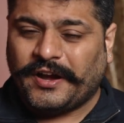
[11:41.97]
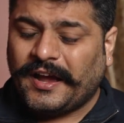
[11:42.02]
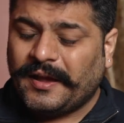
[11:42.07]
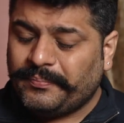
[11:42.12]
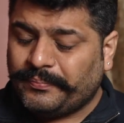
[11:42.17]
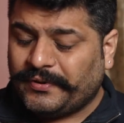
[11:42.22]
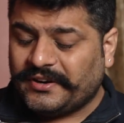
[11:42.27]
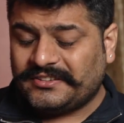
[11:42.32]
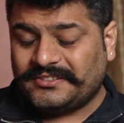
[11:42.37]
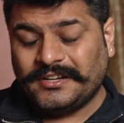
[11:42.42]
I
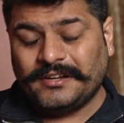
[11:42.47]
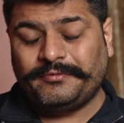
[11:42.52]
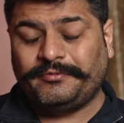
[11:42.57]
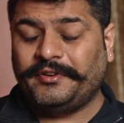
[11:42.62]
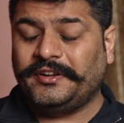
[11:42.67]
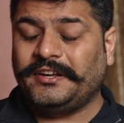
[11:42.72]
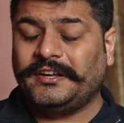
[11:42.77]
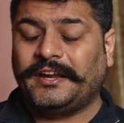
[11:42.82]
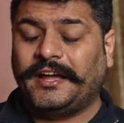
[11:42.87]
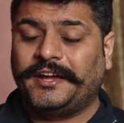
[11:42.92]
personally
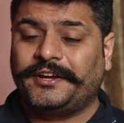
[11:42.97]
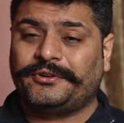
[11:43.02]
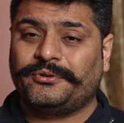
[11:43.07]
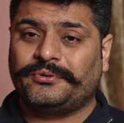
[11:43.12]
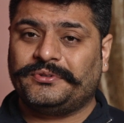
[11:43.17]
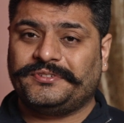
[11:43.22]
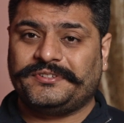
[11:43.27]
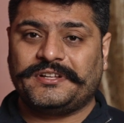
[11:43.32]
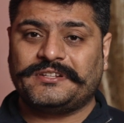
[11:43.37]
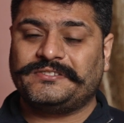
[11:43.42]
feel like
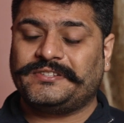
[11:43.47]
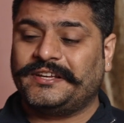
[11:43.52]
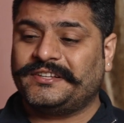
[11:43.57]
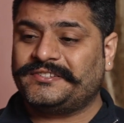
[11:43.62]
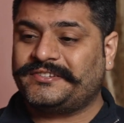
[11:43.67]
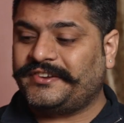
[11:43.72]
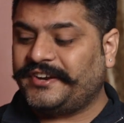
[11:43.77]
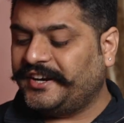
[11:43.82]
Roseselsa